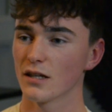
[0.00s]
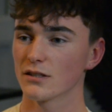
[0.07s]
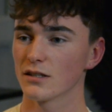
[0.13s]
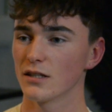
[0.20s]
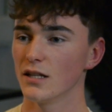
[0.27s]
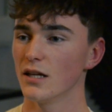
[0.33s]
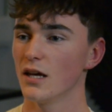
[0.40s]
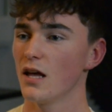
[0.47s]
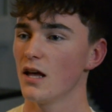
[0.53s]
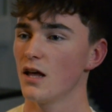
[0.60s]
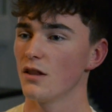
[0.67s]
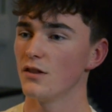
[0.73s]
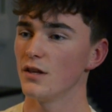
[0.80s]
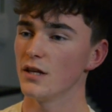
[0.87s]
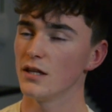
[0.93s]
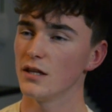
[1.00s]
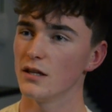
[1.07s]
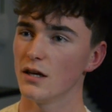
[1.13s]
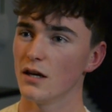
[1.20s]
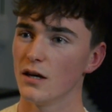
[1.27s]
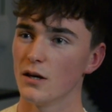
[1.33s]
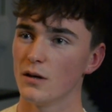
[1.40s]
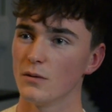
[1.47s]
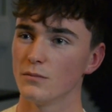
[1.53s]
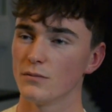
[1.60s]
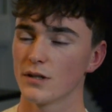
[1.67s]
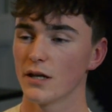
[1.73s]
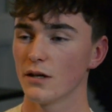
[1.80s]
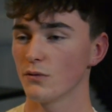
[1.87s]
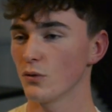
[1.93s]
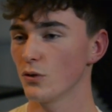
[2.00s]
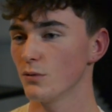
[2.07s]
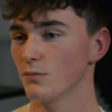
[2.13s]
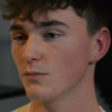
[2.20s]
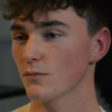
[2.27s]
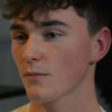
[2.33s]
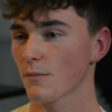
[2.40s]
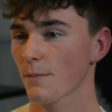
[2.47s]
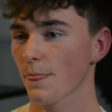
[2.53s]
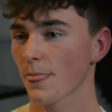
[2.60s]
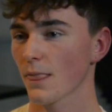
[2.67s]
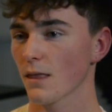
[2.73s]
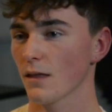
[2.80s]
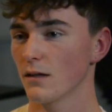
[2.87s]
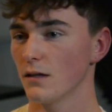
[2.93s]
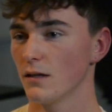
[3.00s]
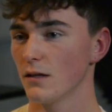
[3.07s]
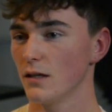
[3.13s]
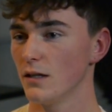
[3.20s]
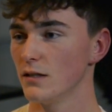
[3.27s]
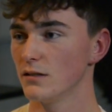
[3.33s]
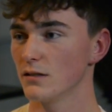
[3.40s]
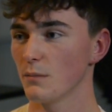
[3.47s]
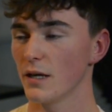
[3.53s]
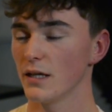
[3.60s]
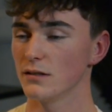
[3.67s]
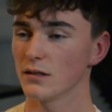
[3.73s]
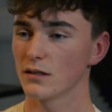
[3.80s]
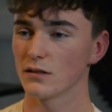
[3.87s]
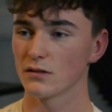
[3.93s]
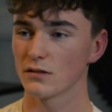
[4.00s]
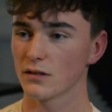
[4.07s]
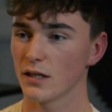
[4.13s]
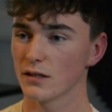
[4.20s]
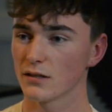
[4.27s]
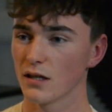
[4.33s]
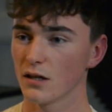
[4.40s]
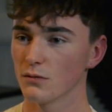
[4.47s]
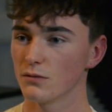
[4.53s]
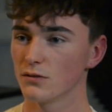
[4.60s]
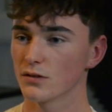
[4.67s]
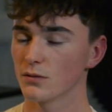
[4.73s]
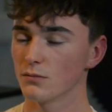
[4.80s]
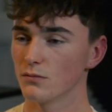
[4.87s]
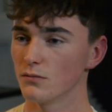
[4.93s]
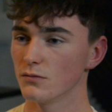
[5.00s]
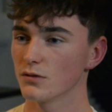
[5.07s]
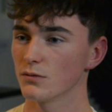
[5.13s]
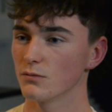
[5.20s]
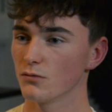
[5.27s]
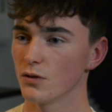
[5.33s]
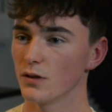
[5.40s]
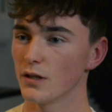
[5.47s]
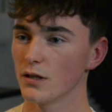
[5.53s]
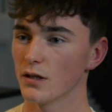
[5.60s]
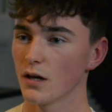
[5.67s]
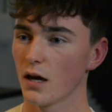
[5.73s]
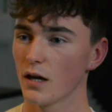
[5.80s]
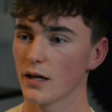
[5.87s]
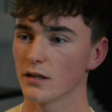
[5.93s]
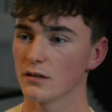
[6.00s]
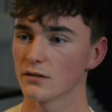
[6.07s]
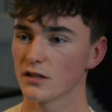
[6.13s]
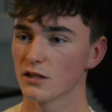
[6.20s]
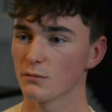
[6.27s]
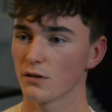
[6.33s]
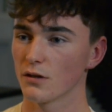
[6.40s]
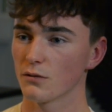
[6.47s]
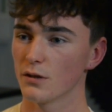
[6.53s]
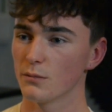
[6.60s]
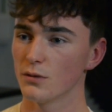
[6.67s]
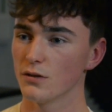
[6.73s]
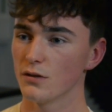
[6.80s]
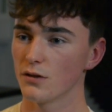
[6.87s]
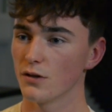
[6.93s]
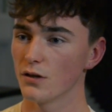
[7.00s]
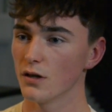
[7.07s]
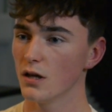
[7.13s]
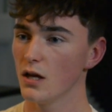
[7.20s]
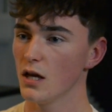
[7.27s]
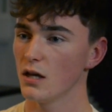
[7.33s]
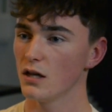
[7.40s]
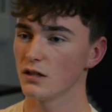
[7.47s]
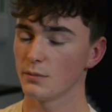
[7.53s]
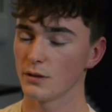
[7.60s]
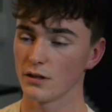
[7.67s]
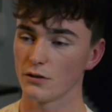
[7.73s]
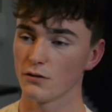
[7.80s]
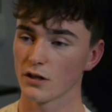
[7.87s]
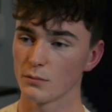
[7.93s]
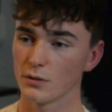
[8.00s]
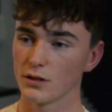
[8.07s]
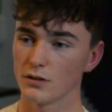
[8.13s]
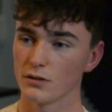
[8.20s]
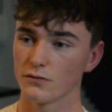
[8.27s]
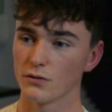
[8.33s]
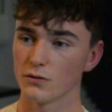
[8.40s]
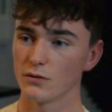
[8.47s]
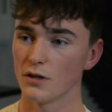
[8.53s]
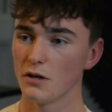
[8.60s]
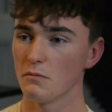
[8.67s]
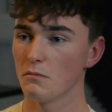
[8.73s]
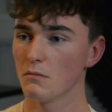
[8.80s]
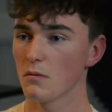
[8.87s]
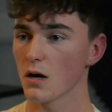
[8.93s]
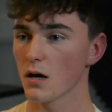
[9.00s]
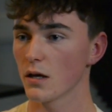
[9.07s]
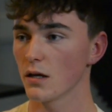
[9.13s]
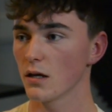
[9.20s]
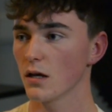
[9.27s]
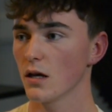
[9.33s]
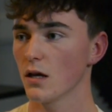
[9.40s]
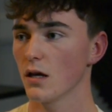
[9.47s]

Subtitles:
actually. The kit room is amazing. It's kitted out with some really high-end cinema equipment that has been incredibly useful in my